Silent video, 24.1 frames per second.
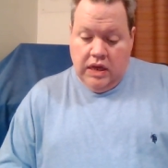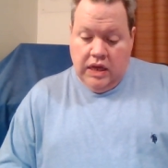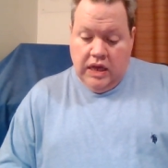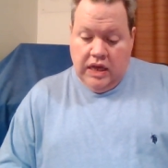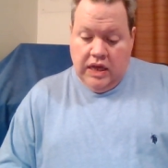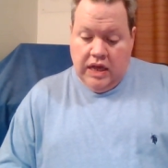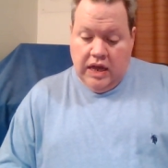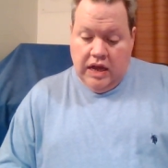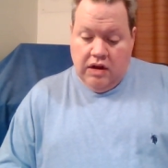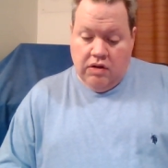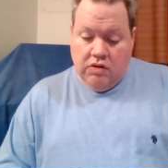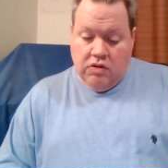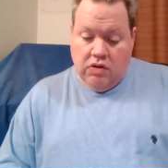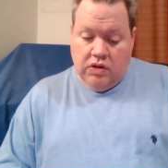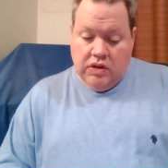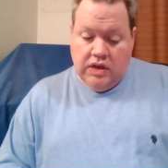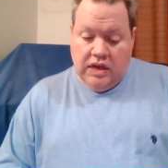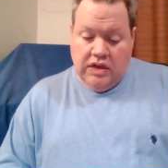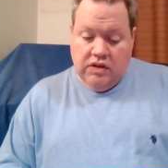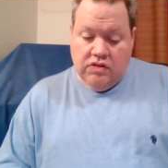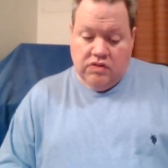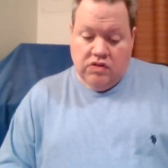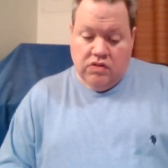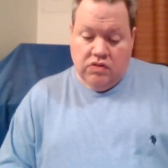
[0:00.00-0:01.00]
It aired on
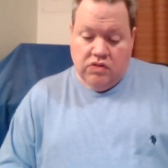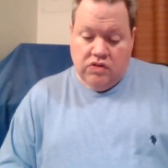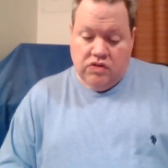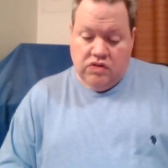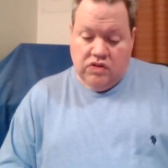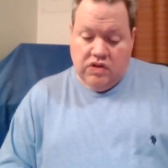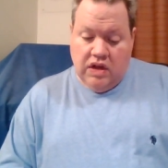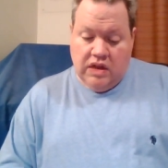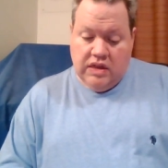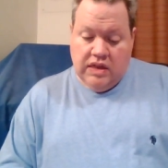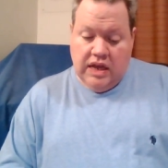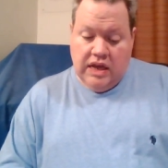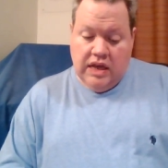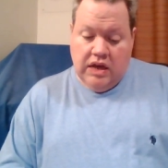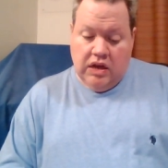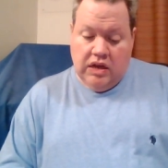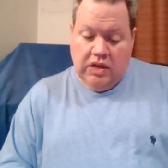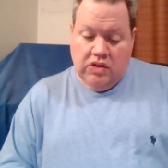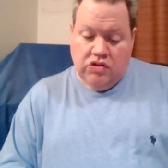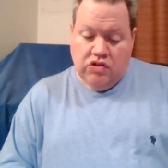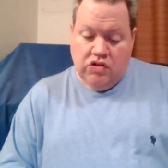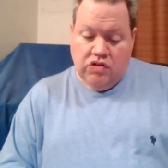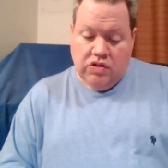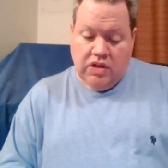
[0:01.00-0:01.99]
Easter Sunday
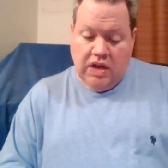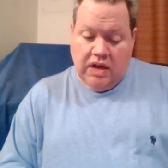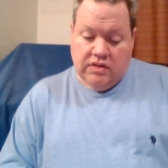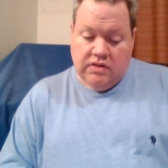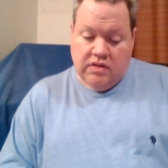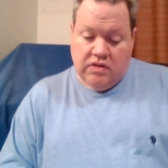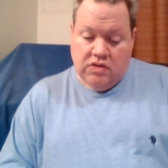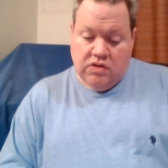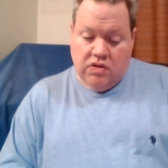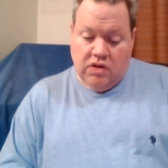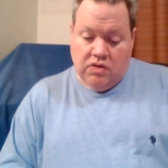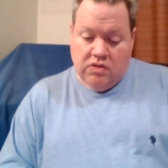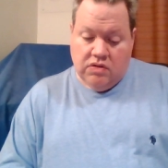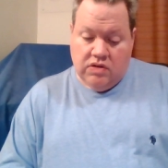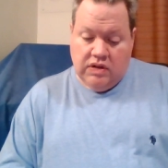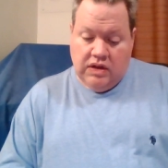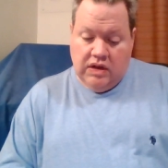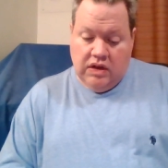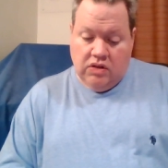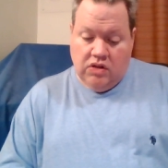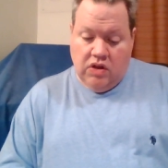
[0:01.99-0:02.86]
in 2013,